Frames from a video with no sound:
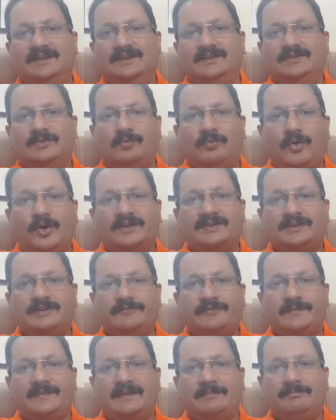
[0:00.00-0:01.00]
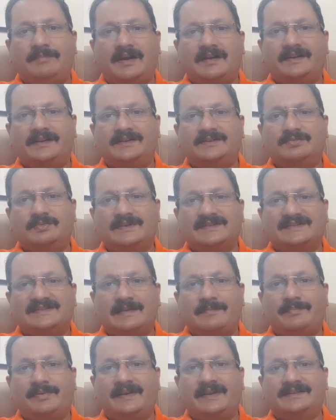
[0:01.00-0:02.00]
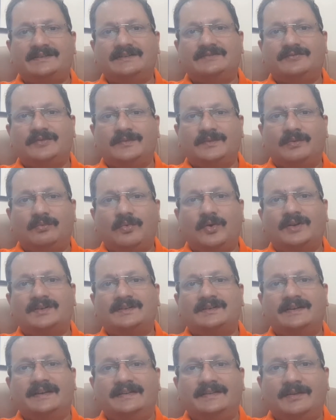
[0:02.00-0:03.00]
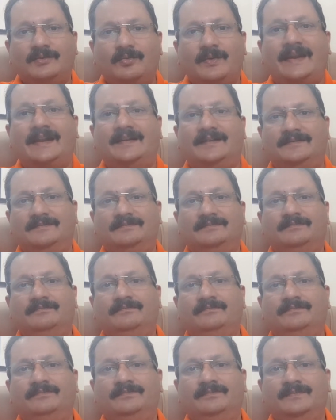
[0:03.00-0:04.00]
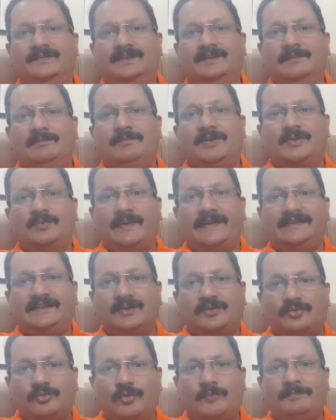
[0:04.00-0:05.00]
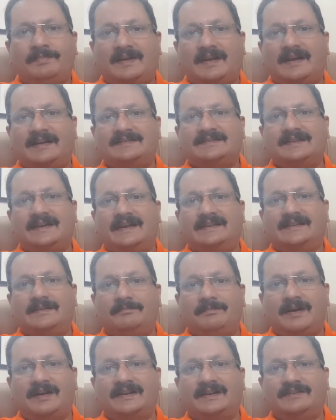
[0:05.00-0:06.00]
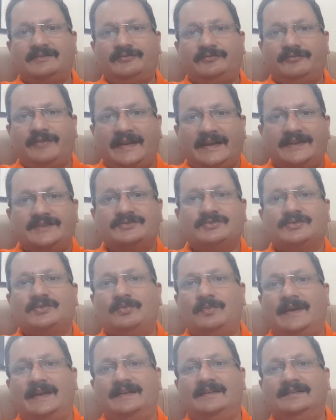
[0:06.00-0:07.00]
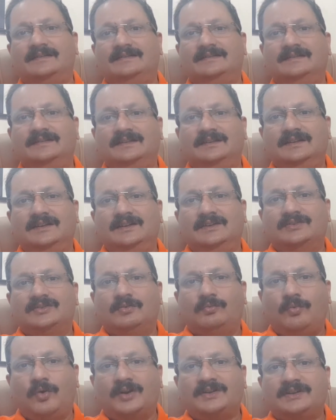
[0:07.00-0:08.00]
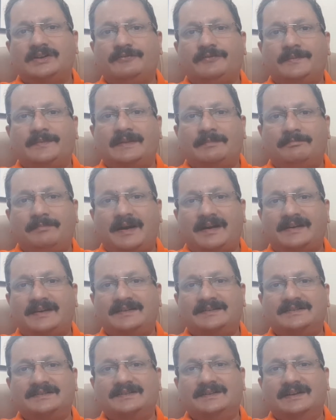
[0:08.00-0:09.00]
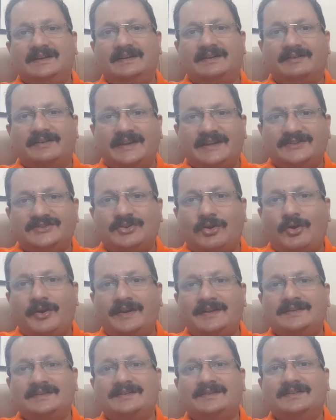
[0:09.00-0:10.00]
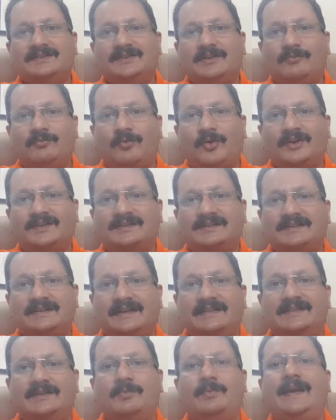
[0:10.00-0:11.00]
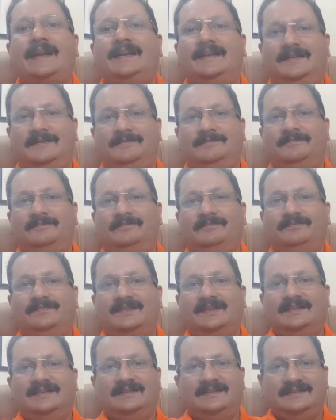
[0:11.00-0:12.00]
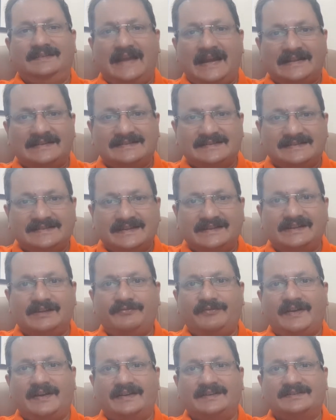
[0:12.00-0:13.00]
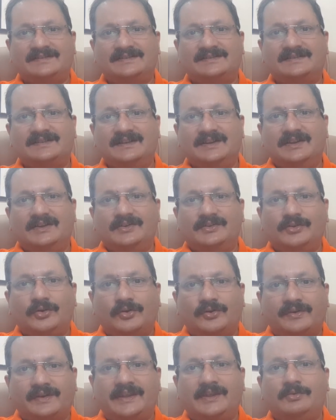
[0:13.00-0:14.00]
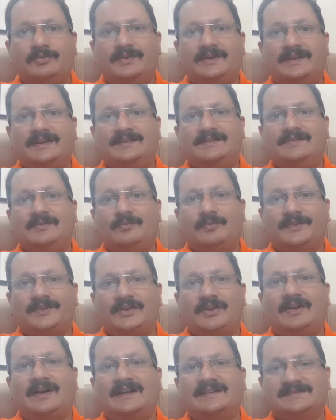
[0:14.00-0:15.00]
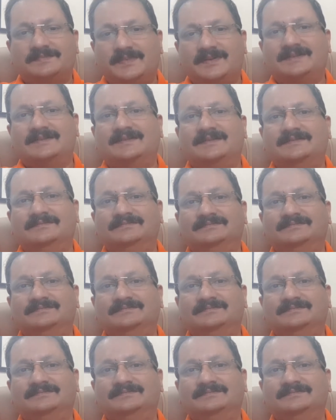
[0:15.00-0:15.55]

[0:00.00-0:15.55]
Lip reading: the water from the bucket was separated from the water in the well. But when the rope cut and the bucket fell into the well, the water from the bucket rejoined the water in the well. That signifies your reunion with your husband."